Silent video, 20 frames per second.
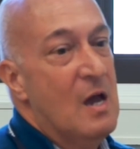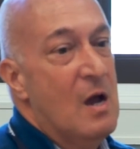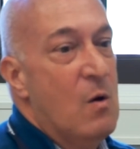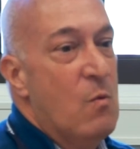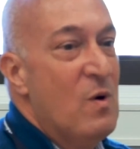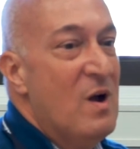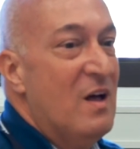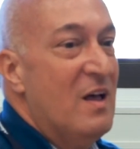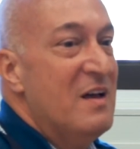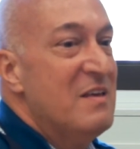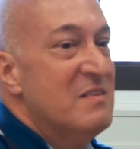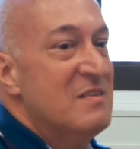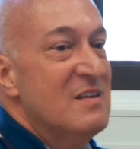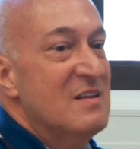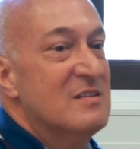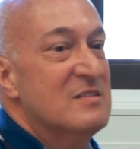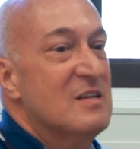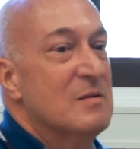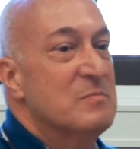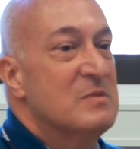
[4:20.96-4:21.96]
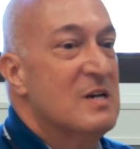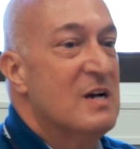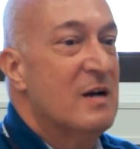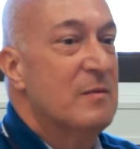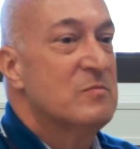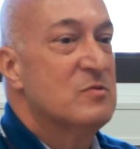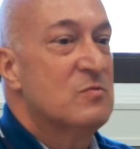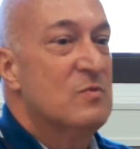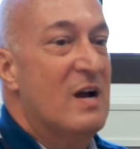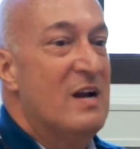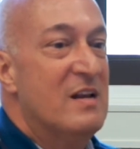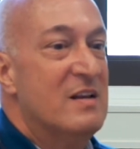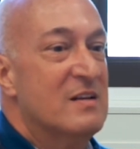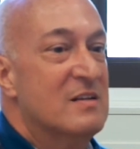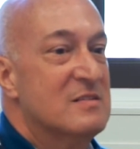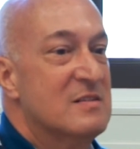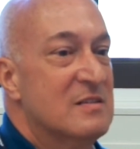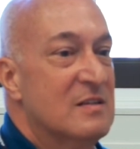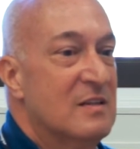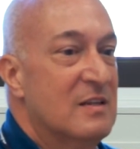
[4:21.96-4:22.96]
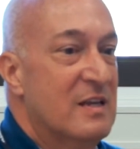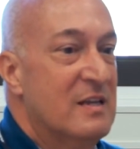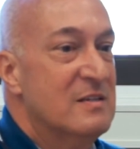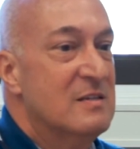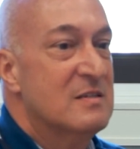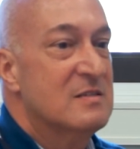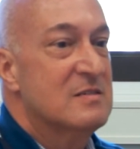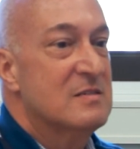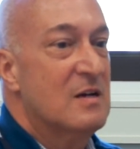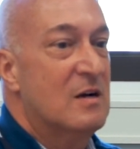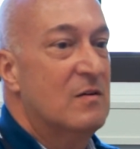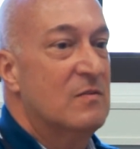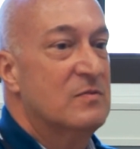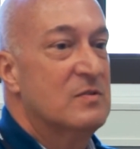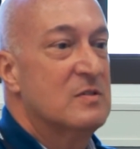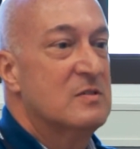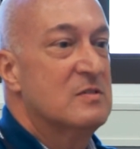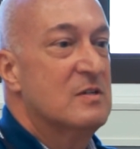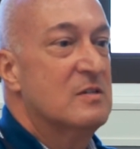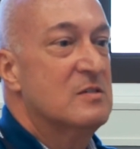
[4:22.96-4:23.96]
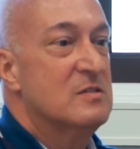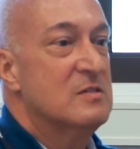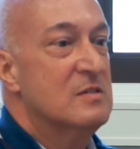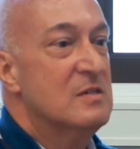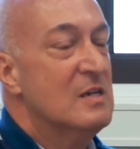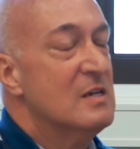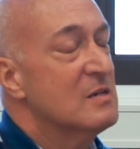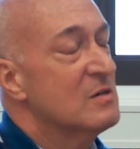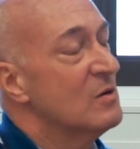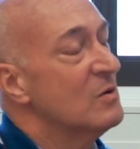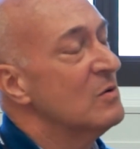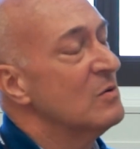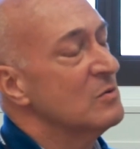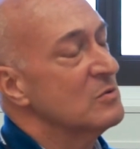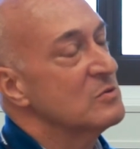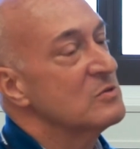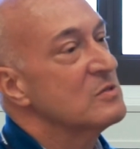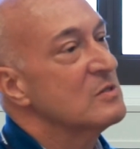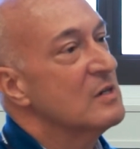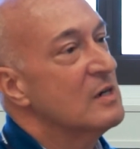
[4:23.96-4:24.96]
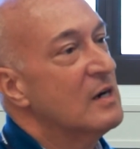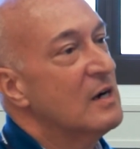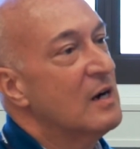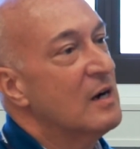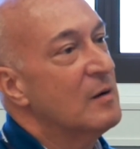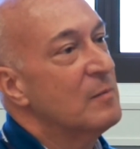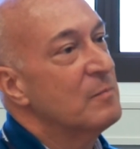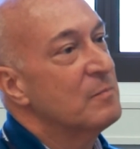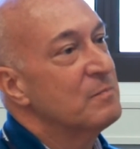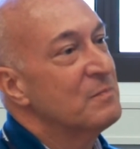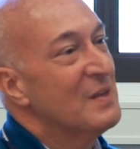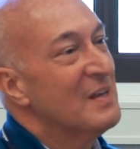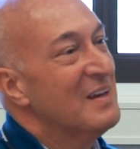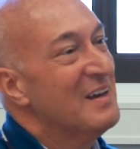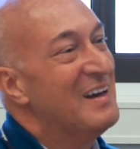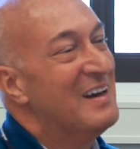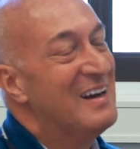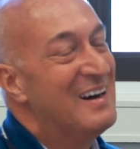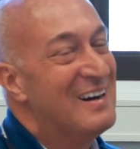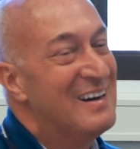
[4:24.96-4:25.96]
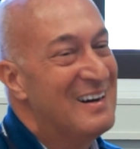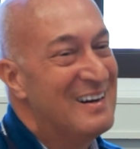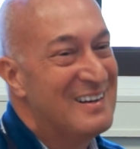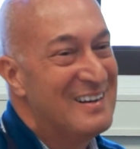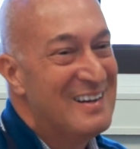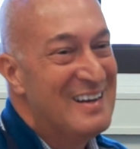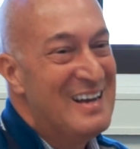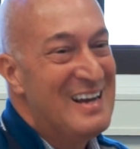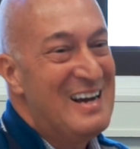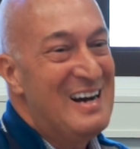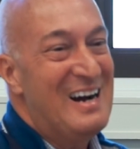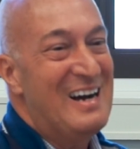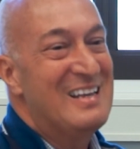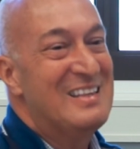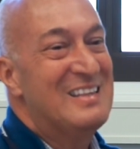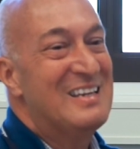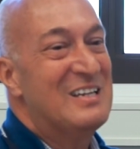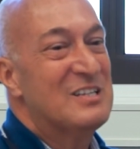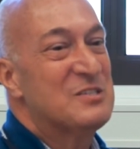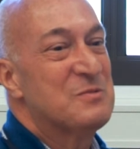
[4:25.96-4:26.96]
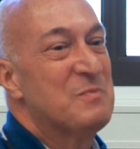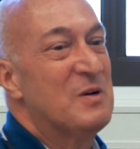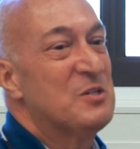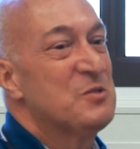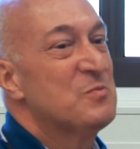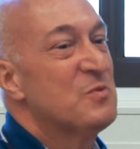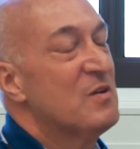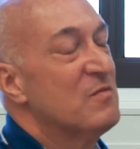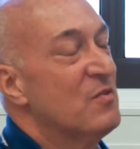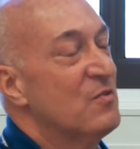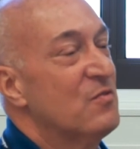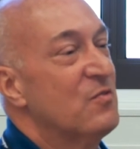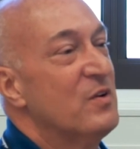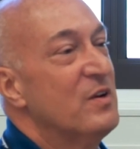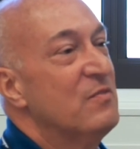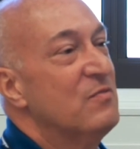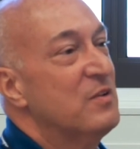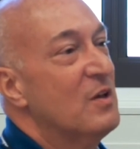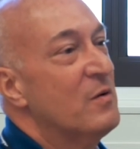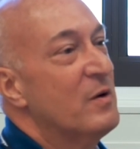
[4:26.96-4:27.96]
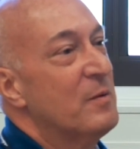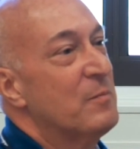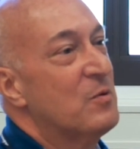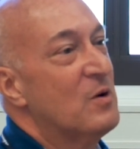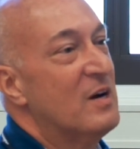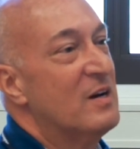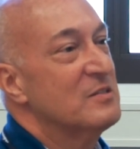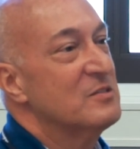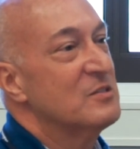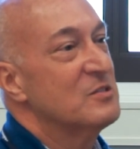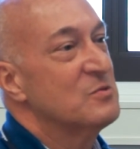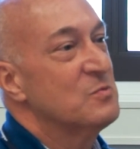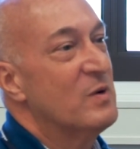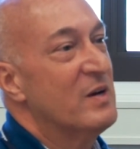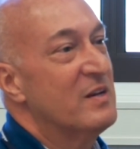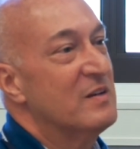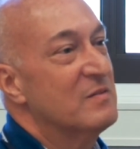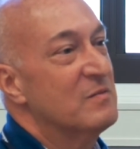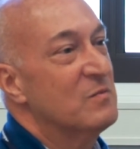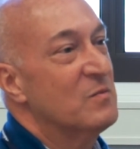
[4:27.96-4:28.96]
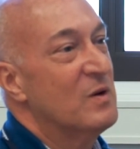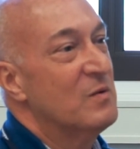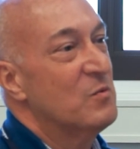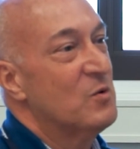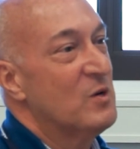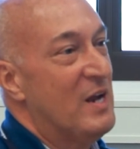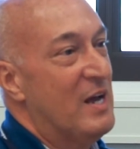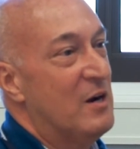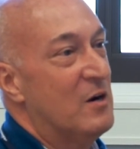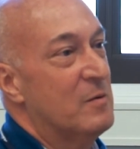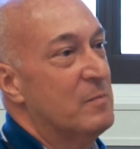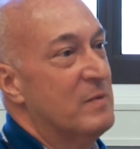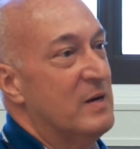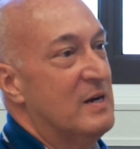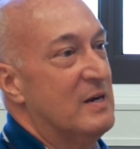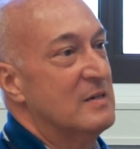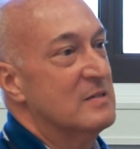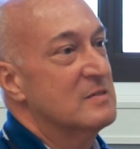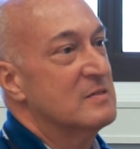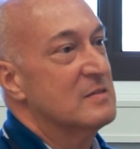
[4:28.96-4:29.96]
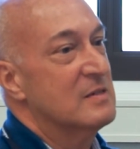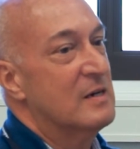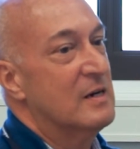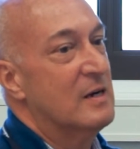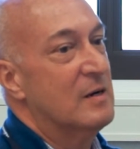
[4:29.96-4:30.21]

Well, I think sometimes writing doesn't lend itself to such neat goals. I think it's much more of a free-flowing process when we're at our best.